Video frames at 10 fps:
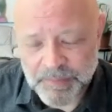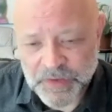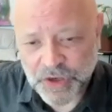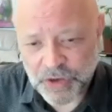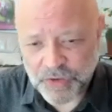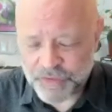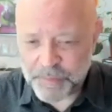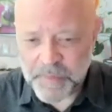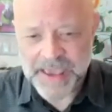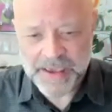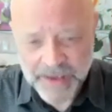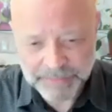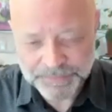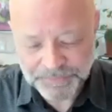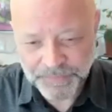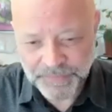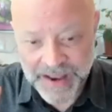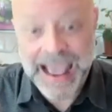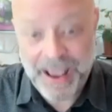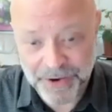So look, for me
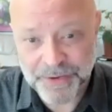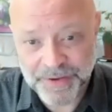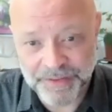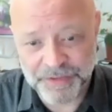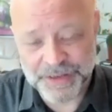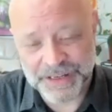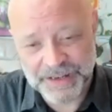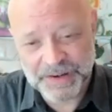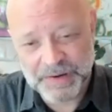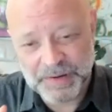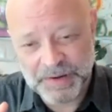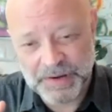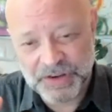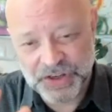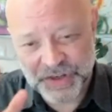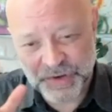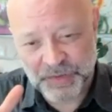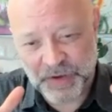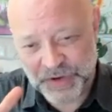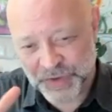now, it feels just
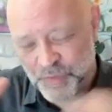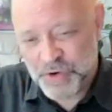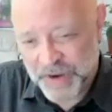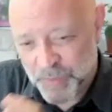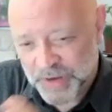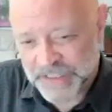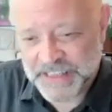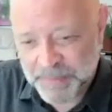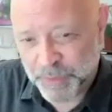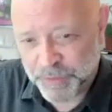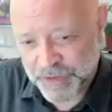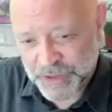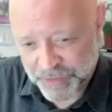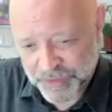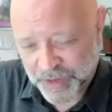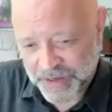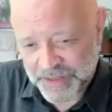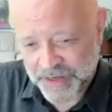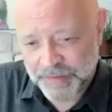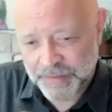I just rooted in one simple philosophical
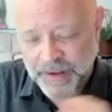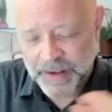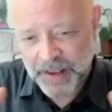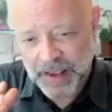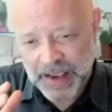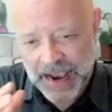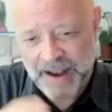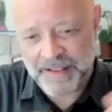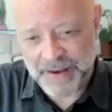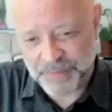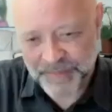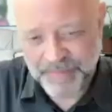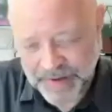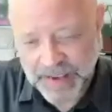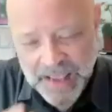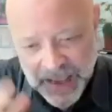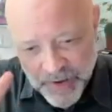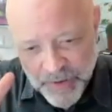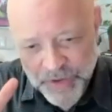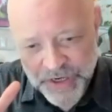idea, and then
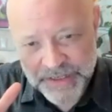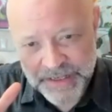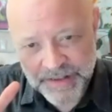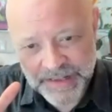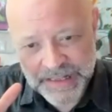which is